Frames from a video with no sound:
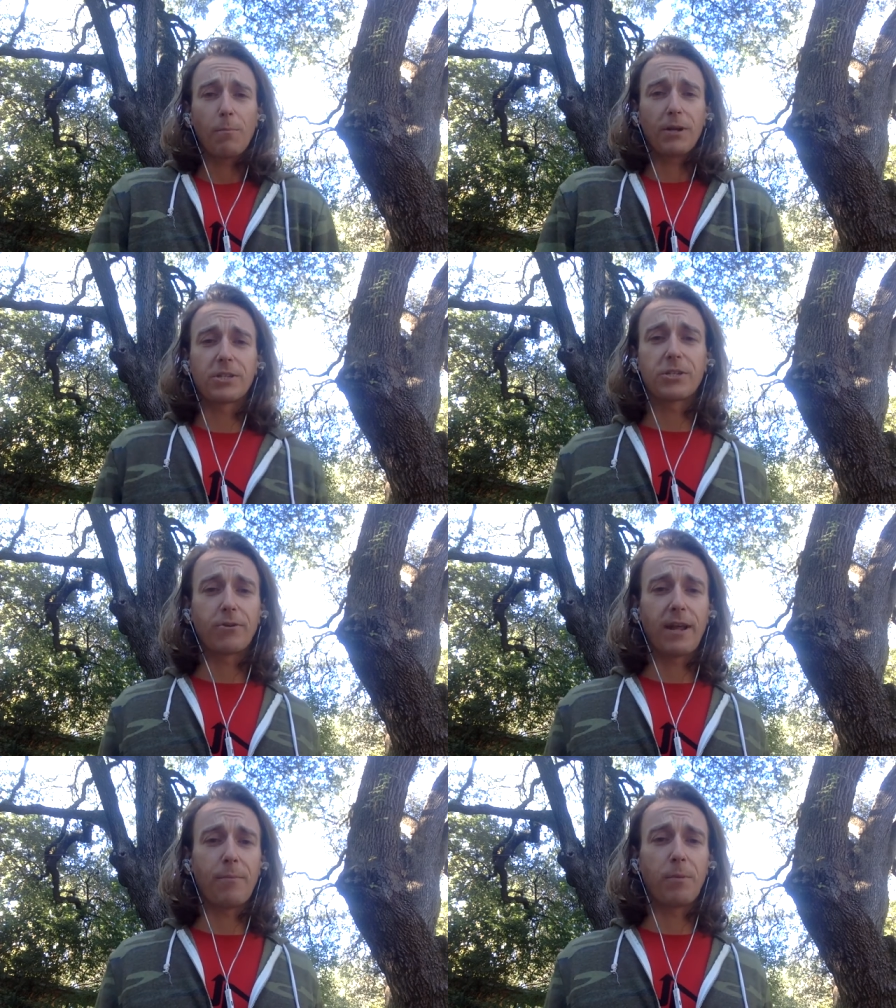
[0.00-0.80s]
but it's
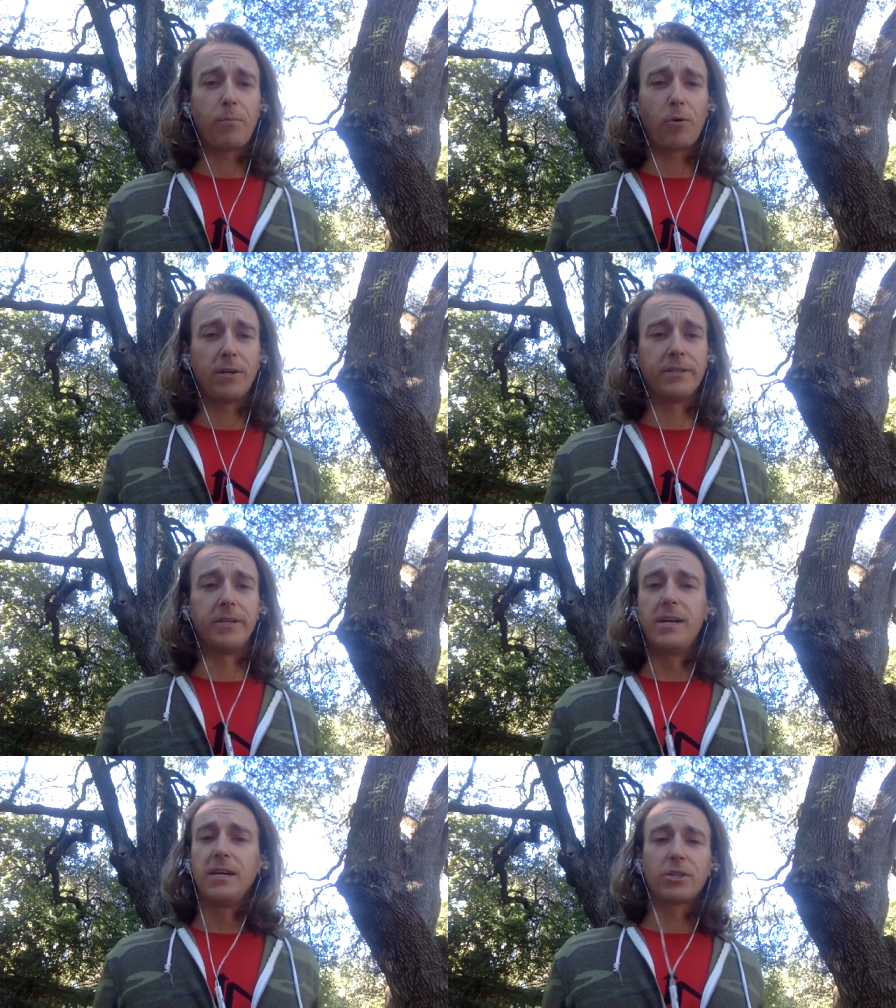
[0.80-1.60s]
so damn important.
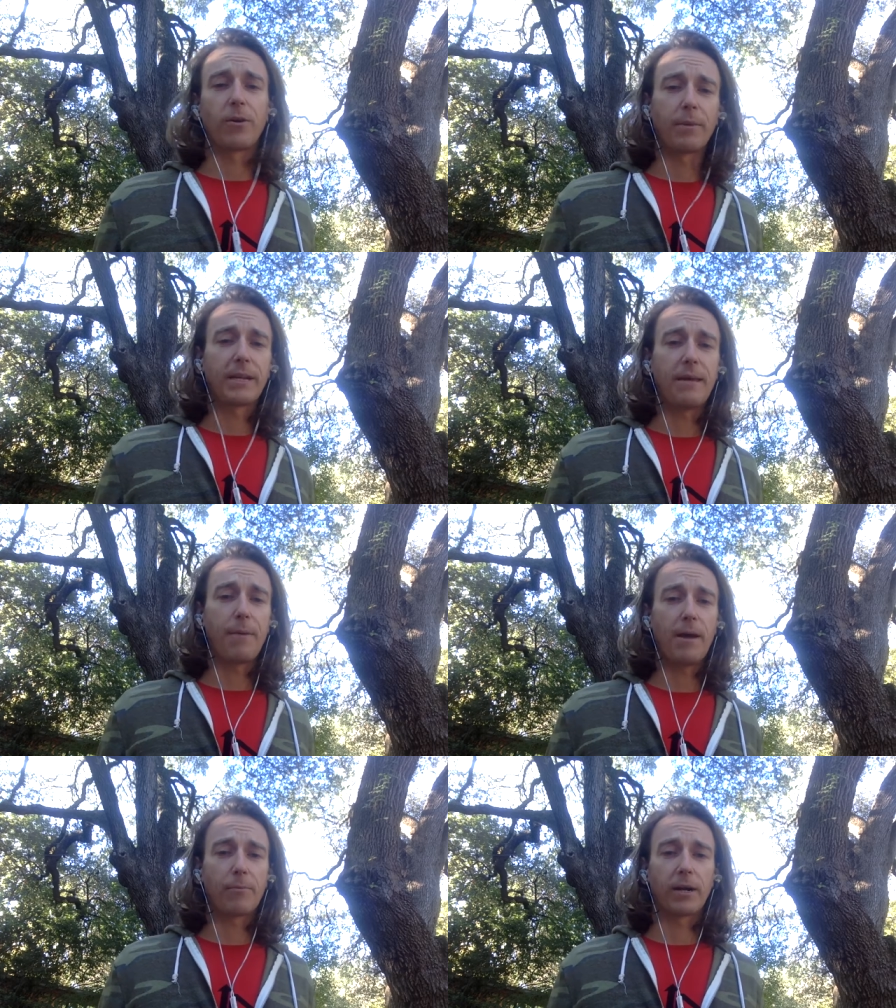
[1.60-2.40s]
So I'm going to keep
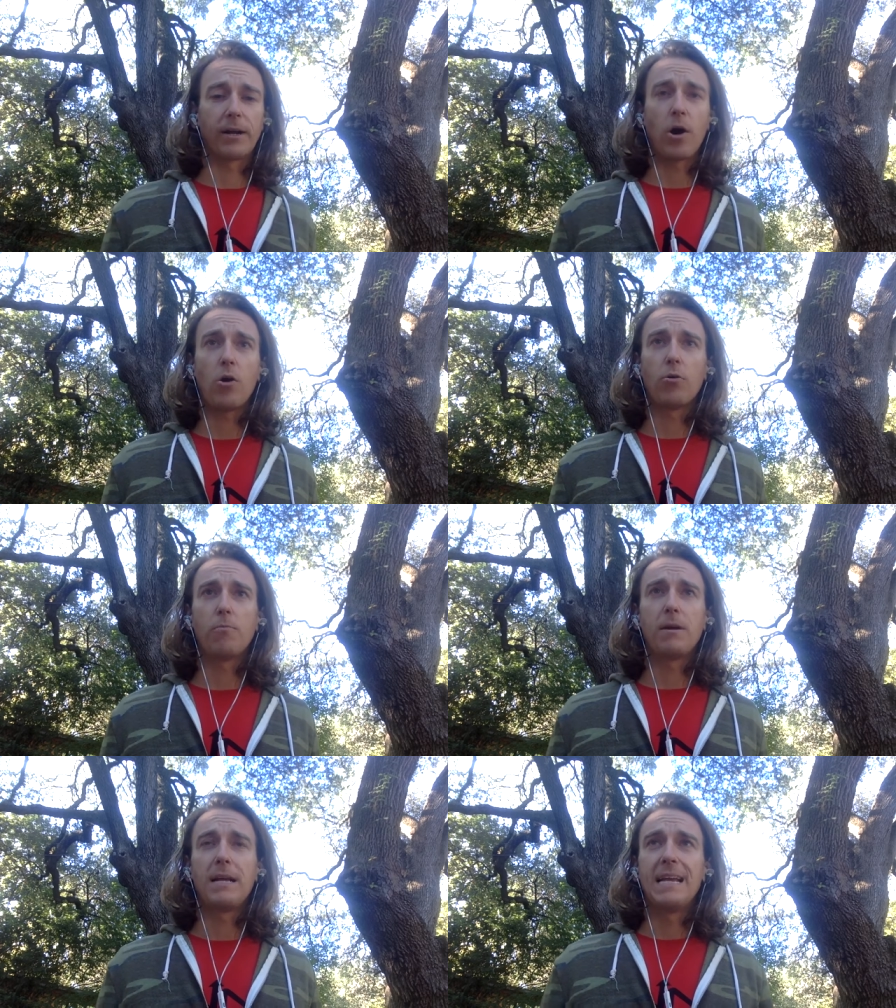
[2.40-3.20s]
hammering it
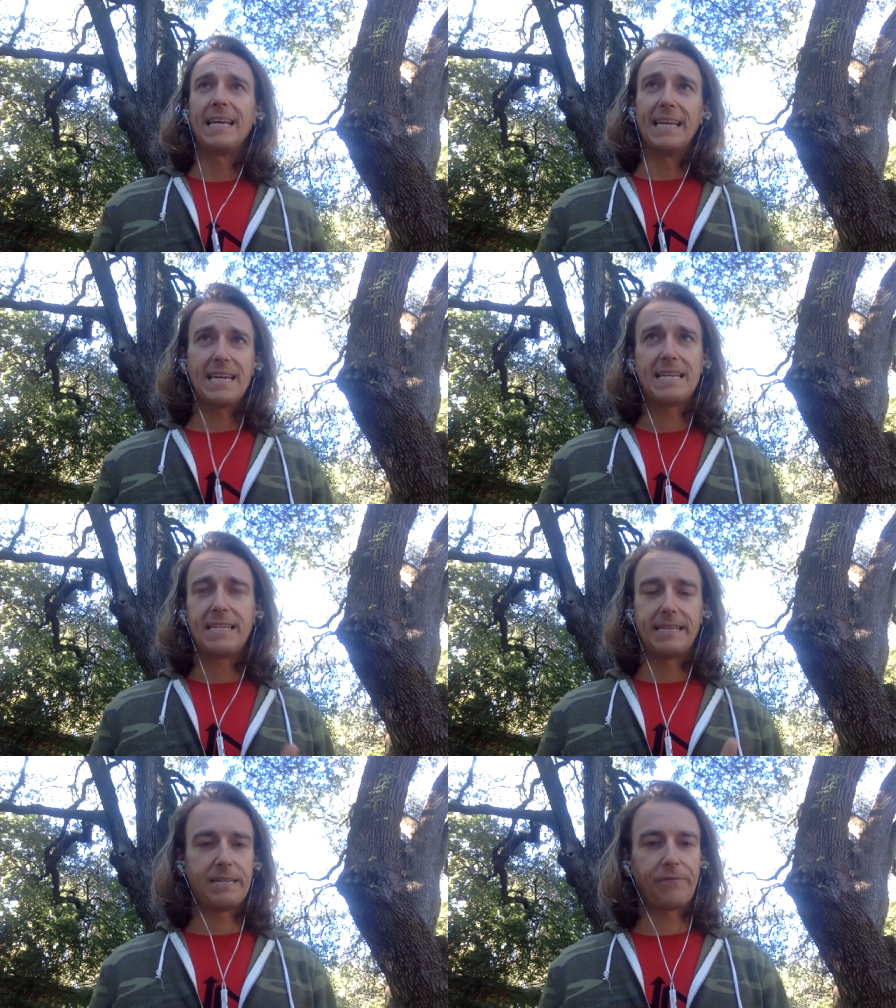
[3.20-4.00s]
home
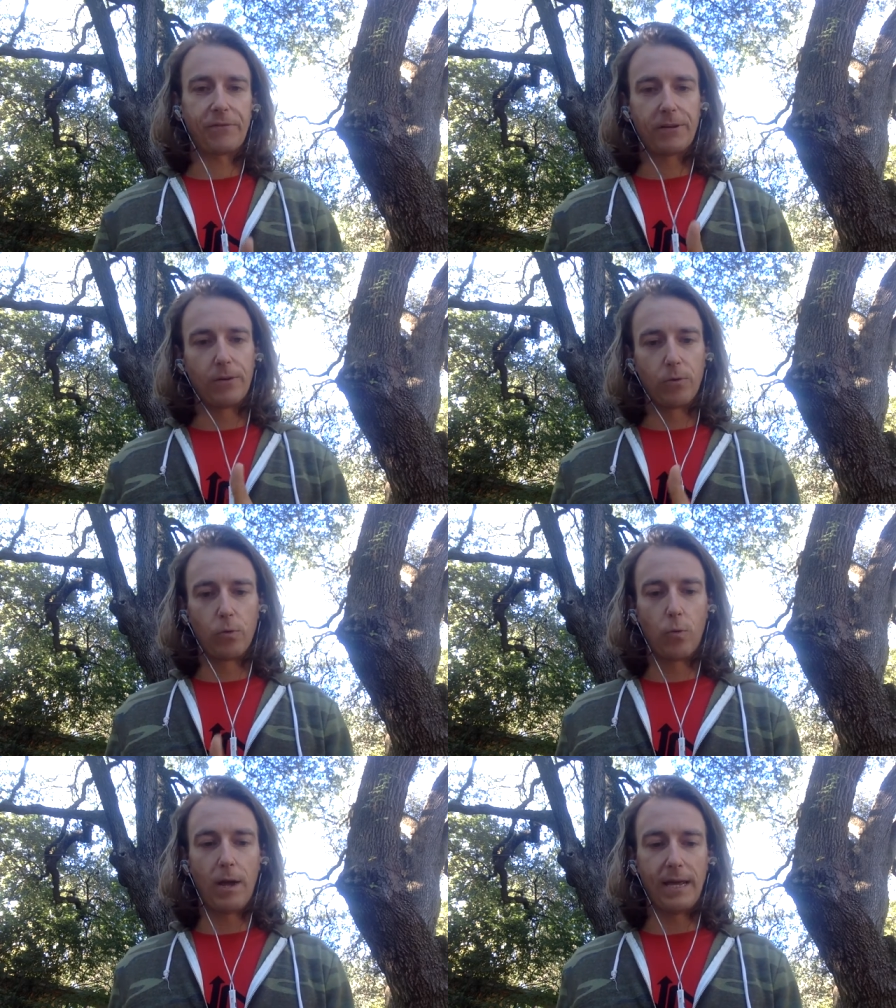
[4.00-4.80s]
in different
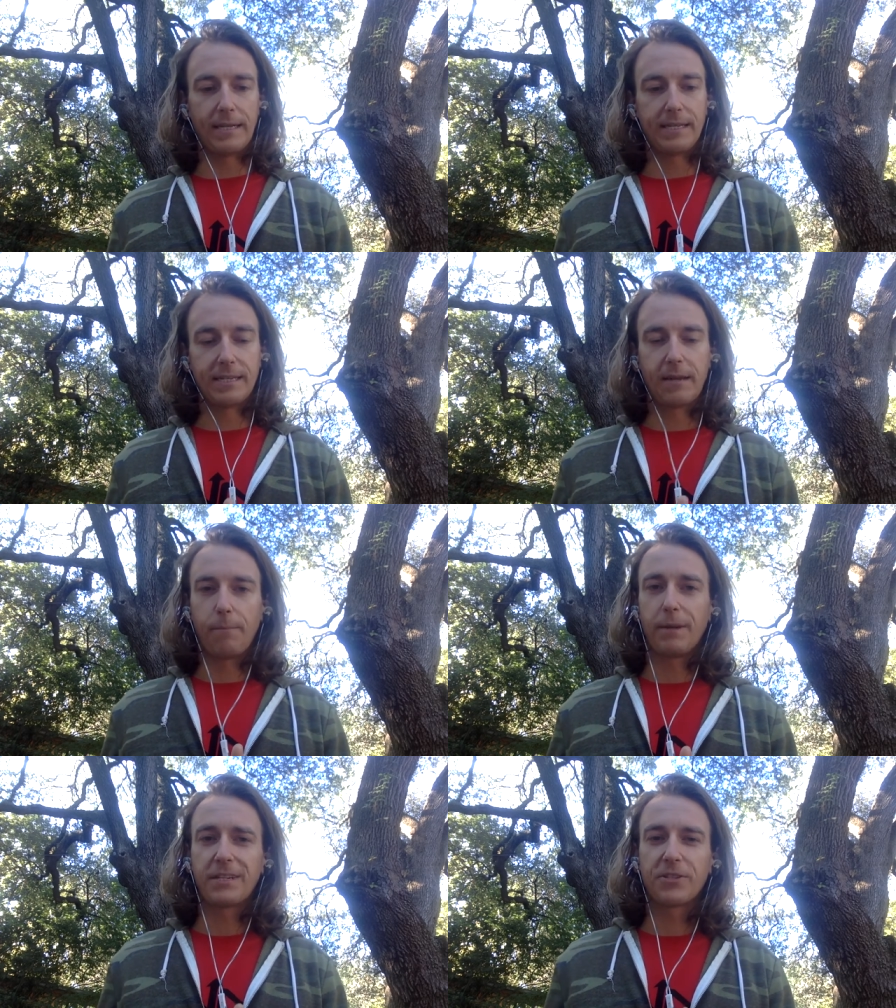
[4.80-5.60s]
ways
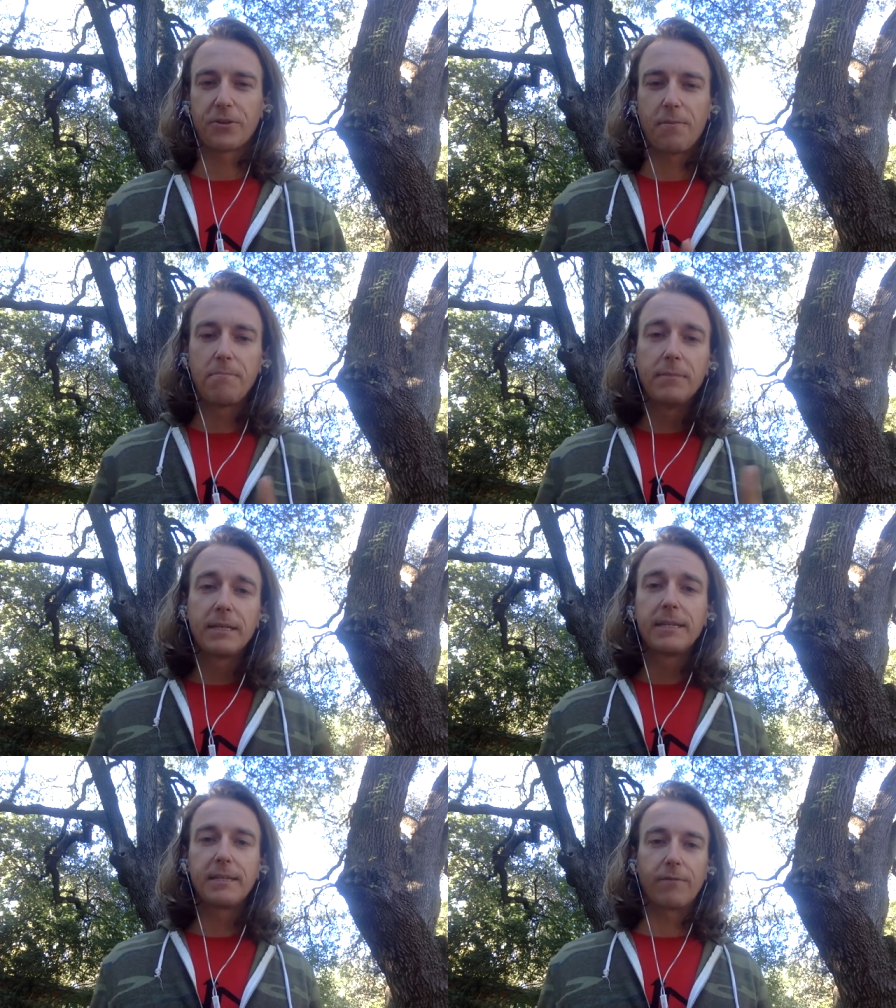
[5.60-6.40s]
because there are a
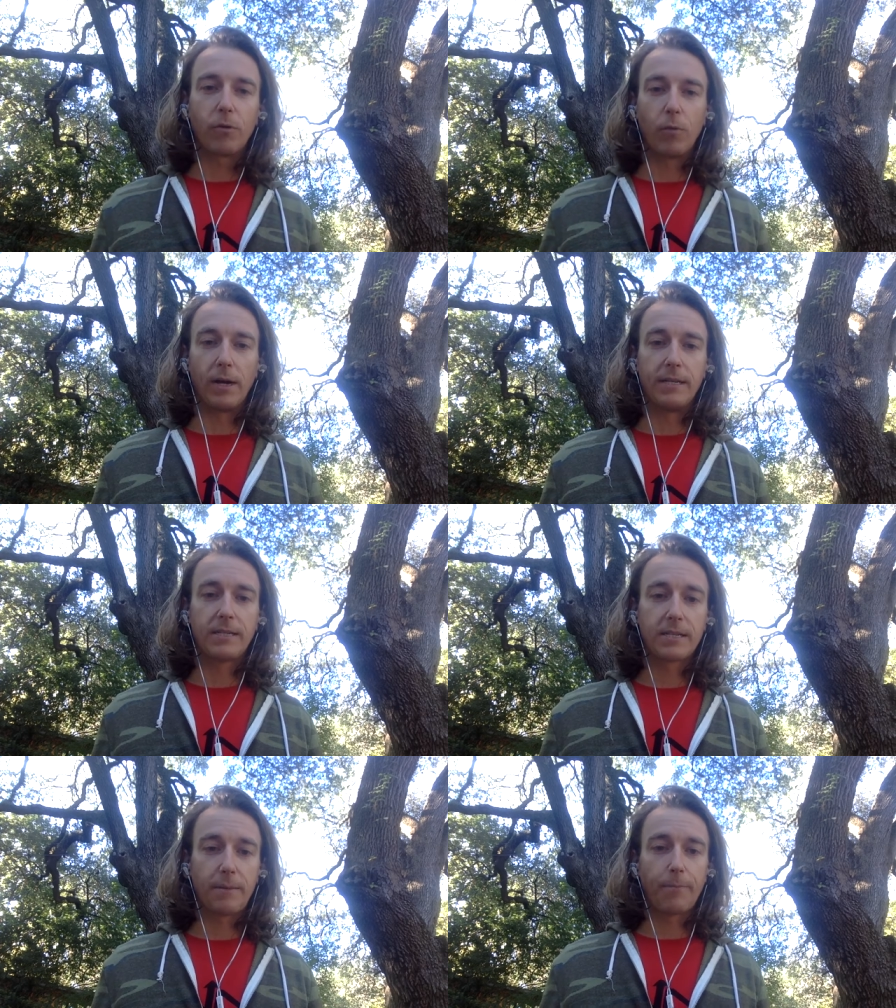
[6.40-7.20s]
million different
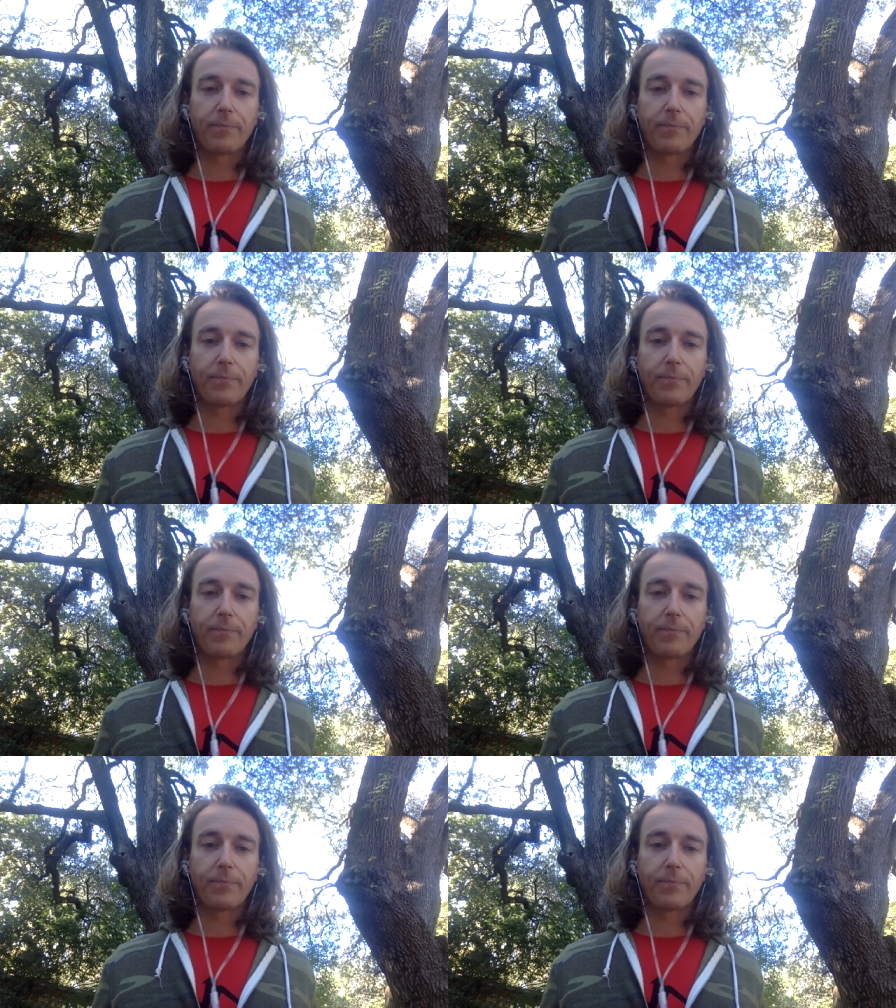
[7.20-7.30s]
ways